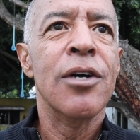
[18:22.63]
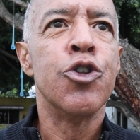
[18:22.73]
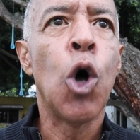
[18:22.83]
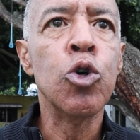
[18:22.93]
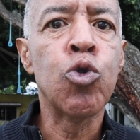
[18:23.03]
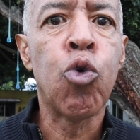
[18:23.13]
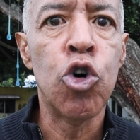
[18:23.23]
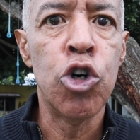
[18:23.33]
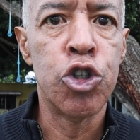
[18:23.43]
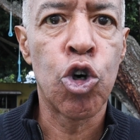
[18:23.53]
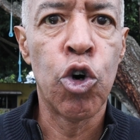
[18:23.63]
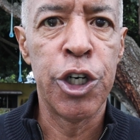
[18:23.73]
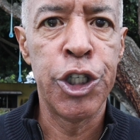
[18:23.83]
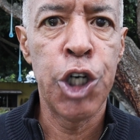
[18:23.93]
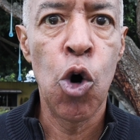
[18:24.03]
those words are going
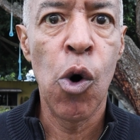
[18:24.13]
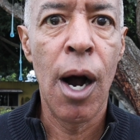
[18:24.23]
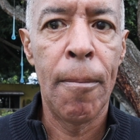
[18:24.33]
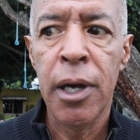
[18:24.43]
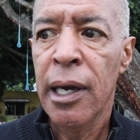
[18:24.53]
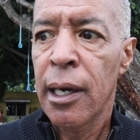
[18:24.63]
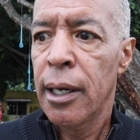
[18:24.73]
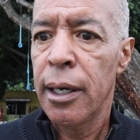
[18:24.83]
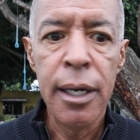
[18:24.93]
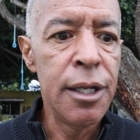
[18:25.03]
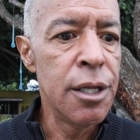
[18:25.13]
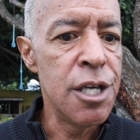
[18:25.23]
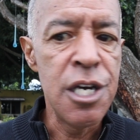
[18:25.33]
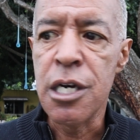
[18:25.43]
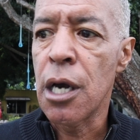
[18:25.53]
to show up in
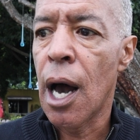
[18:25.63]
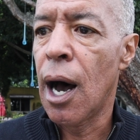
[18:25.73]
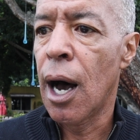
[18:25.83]
the